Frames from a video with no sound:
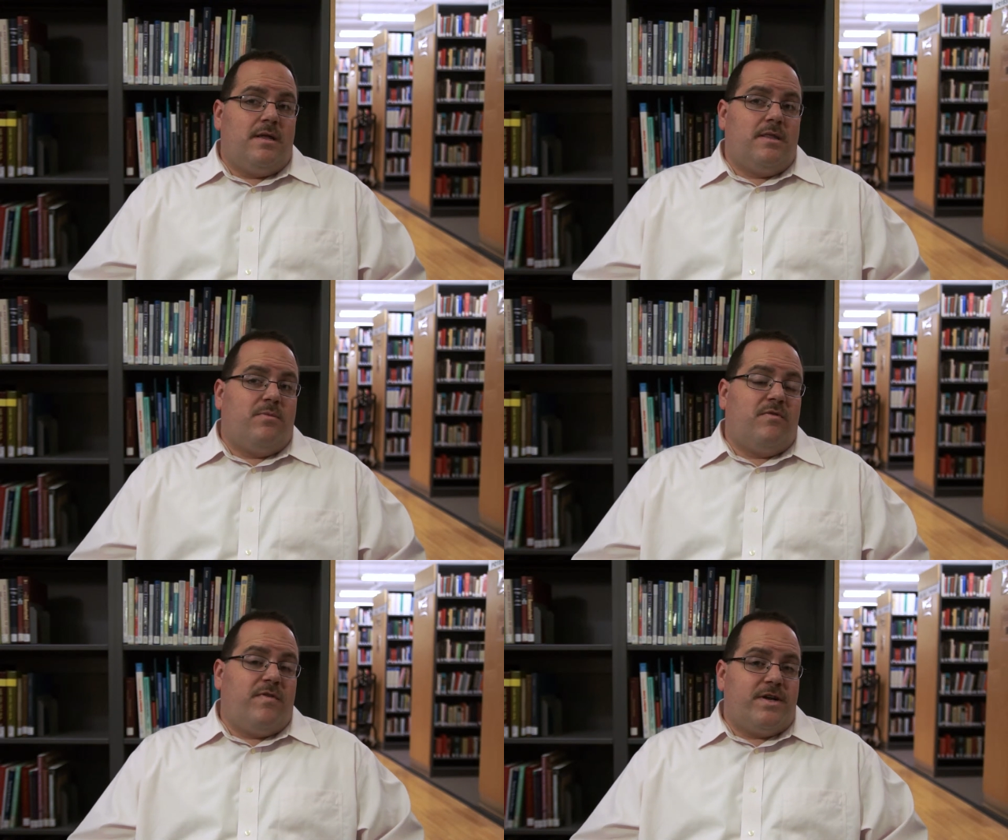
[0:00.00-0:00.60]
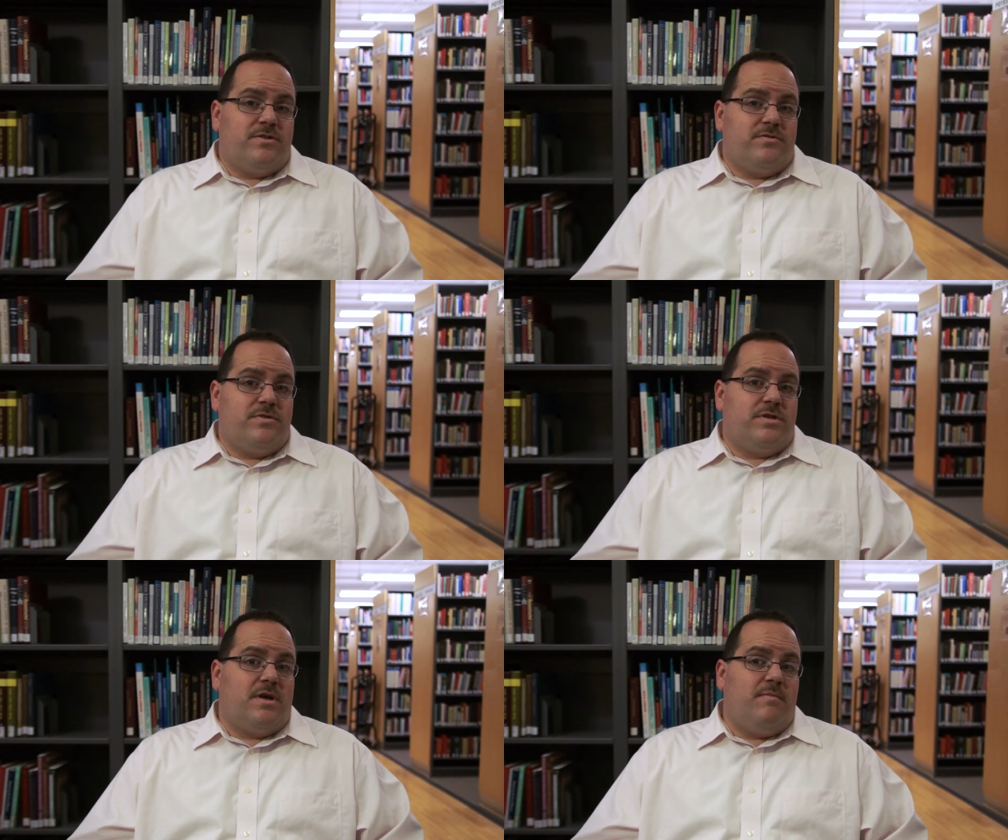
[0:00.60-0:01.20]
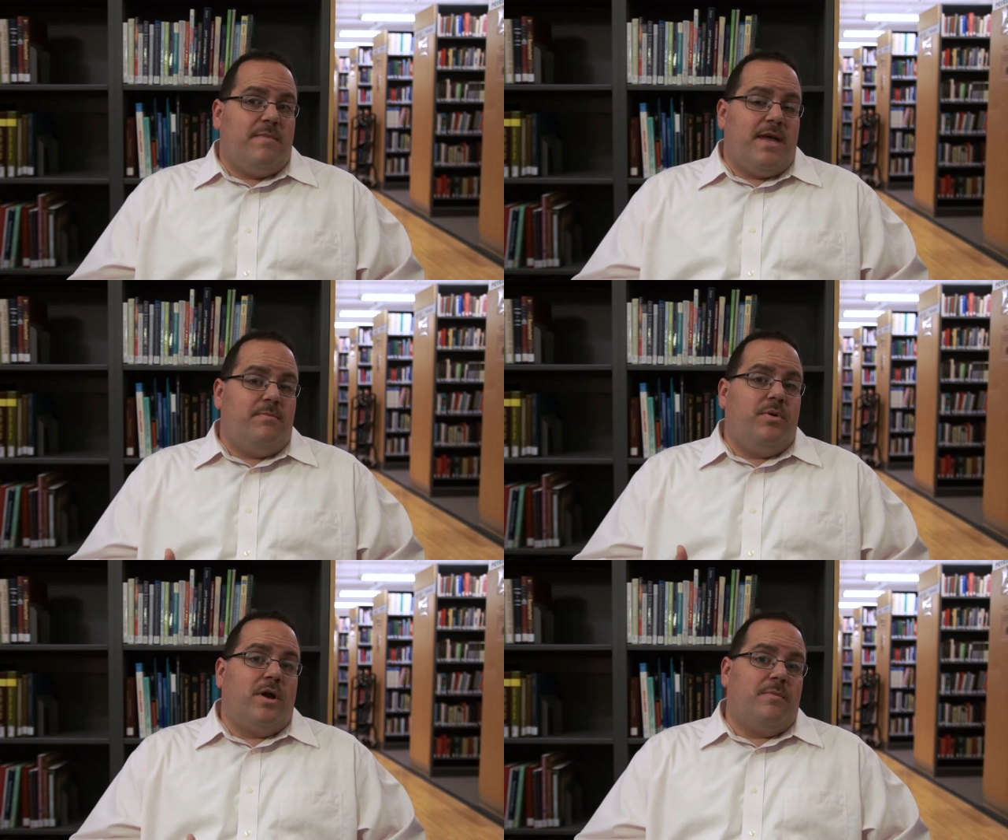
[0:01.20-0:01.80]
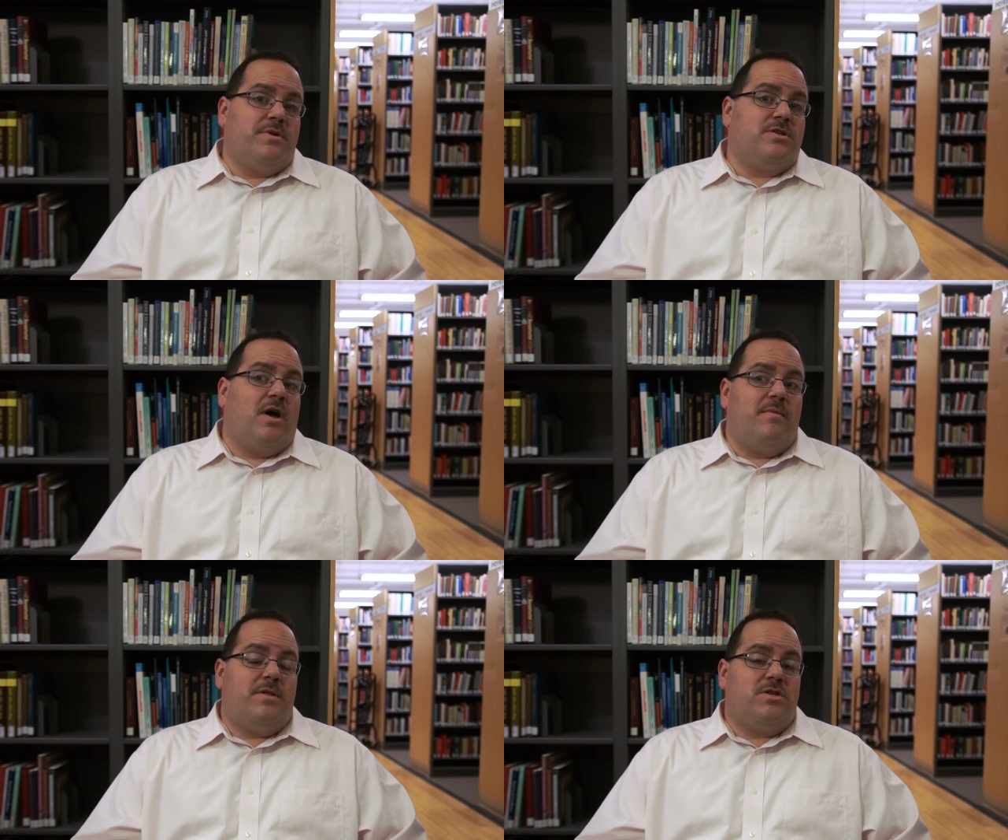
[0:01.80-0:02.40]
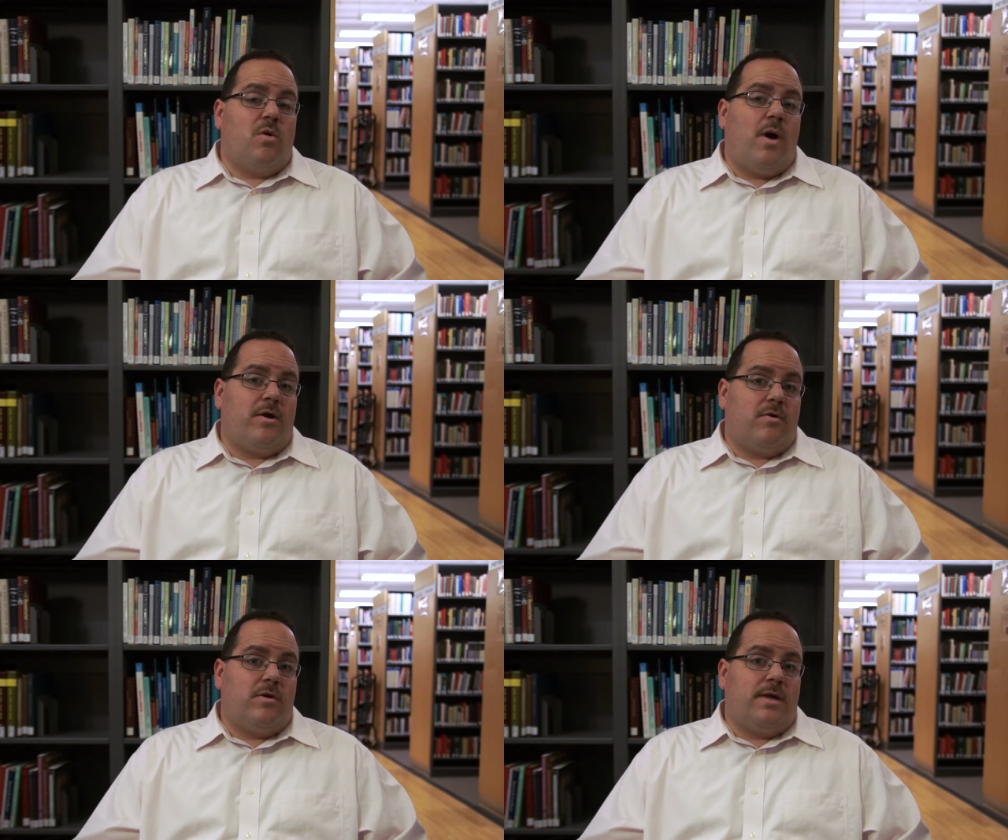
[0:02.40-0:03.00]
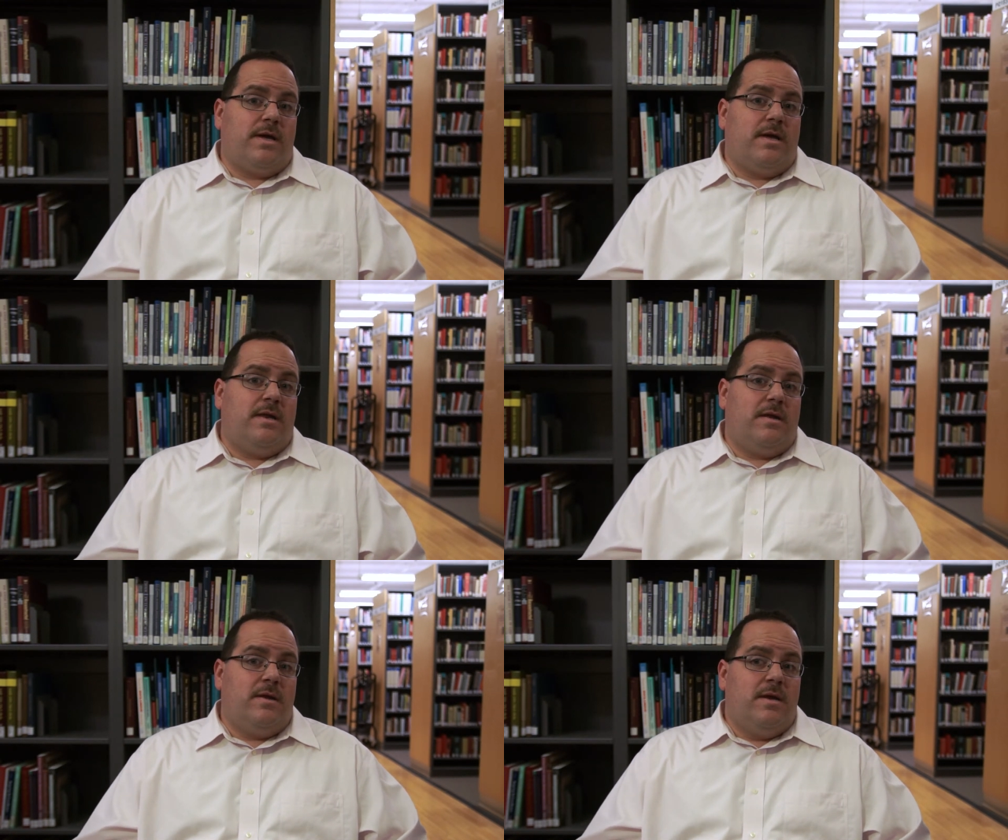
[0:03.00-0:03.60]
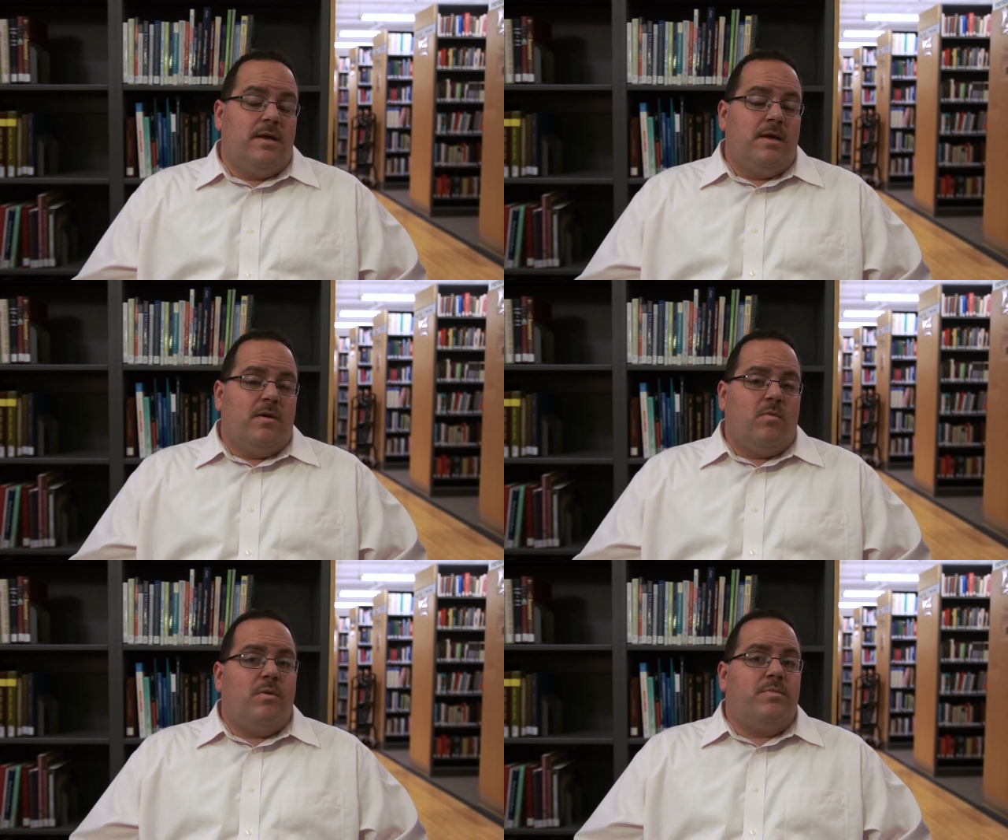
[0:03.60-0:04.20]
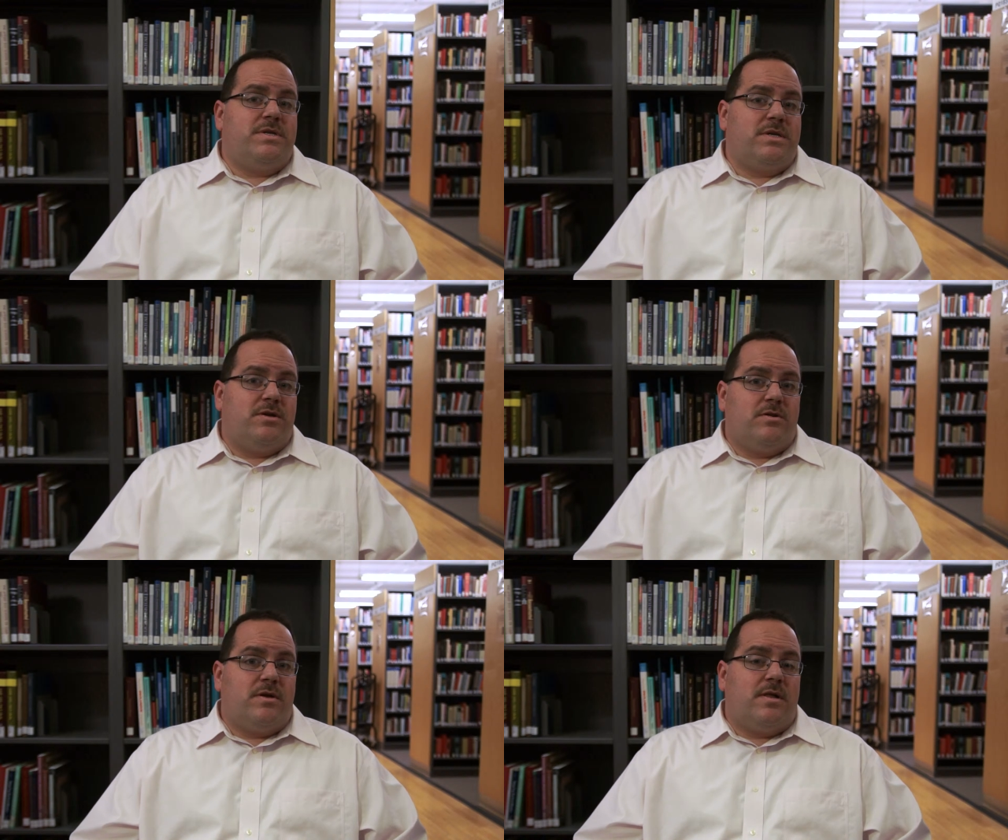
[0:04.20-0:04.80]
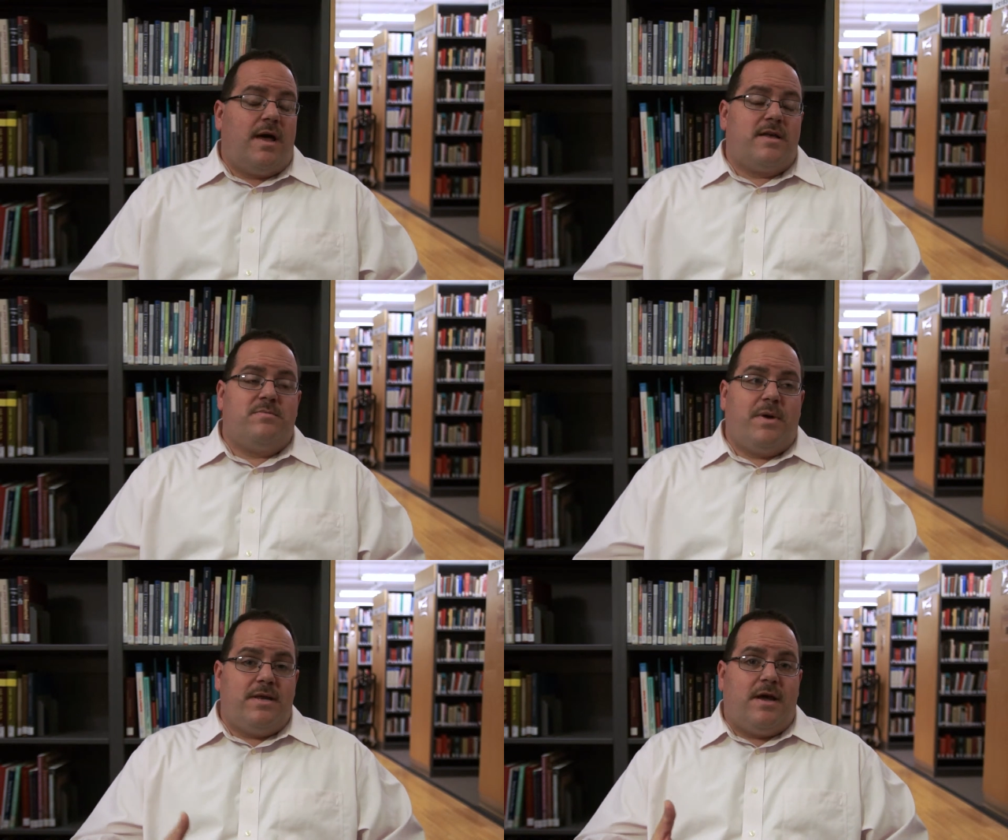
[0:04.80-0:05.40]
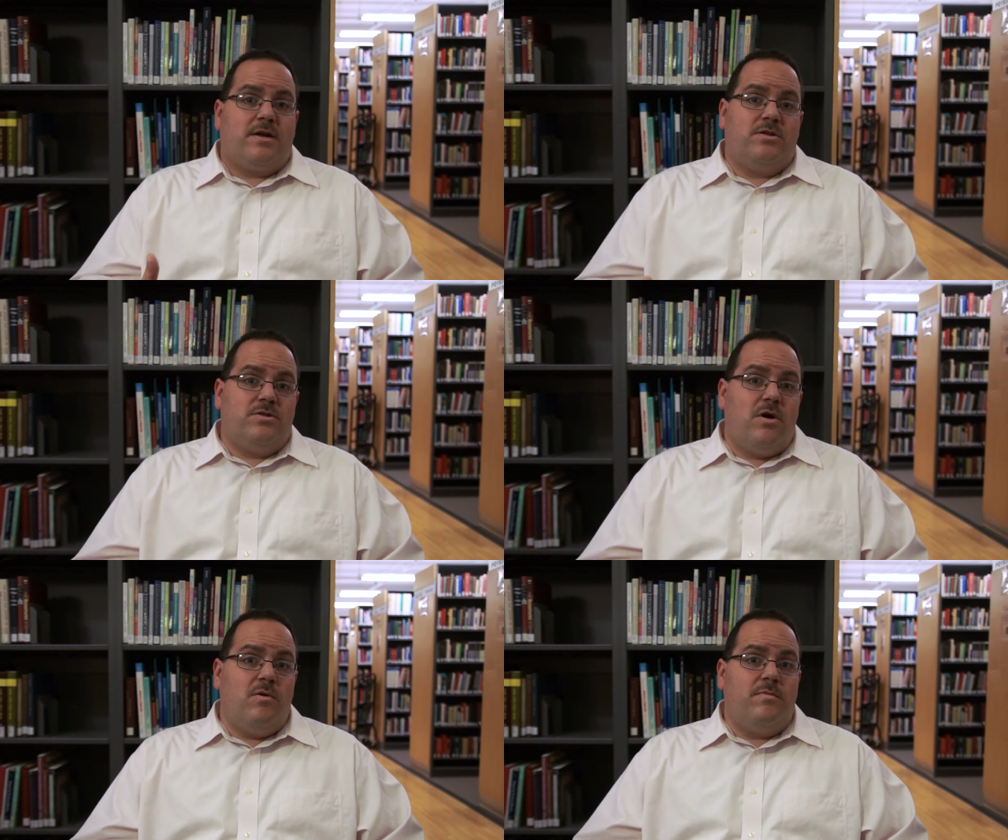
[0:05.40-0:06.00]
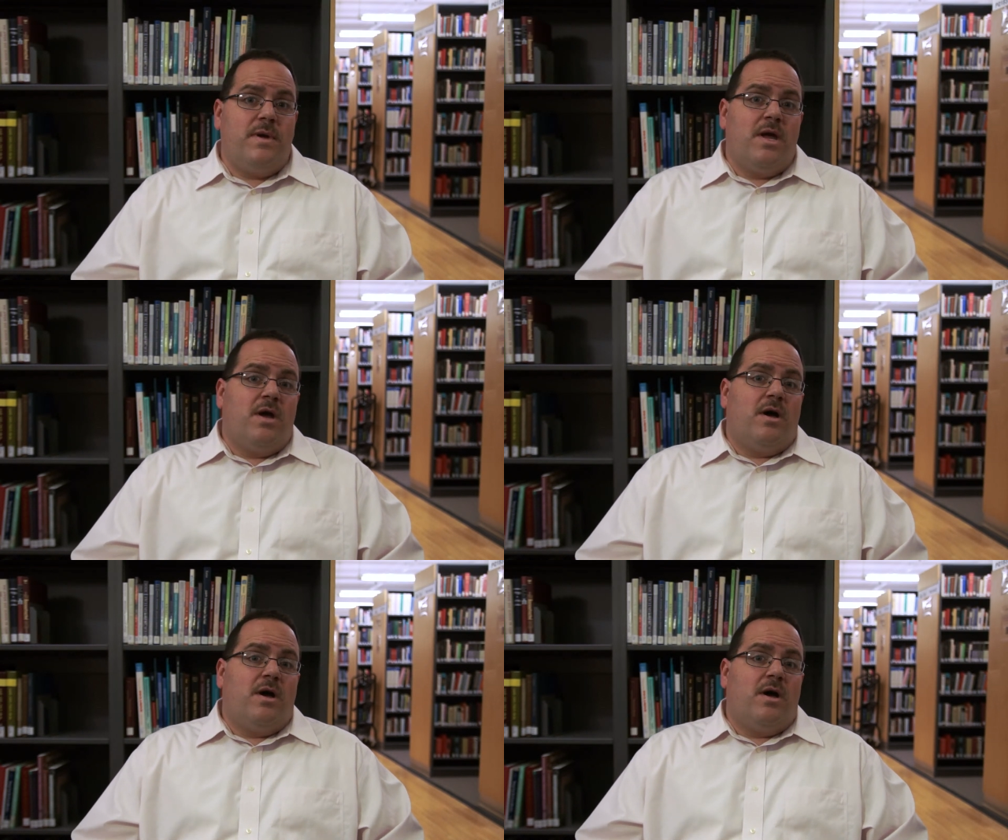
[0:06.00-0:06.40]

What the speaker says: the professors may put up assignments quite early. In one particular class by Dr. Toom,